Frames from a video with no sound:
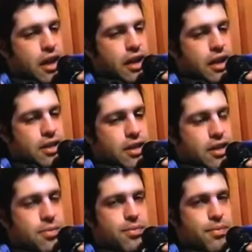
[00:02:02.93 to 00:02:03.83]
in
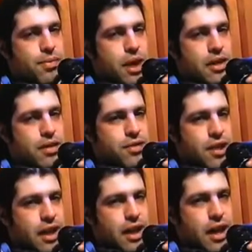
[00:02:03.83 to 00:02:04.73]
this part
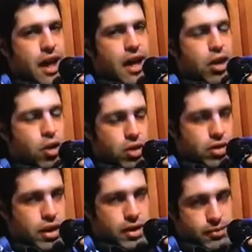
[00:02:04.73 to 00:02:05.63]
of the uh,
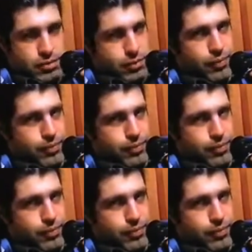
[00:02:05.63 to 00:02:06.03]
country. Um,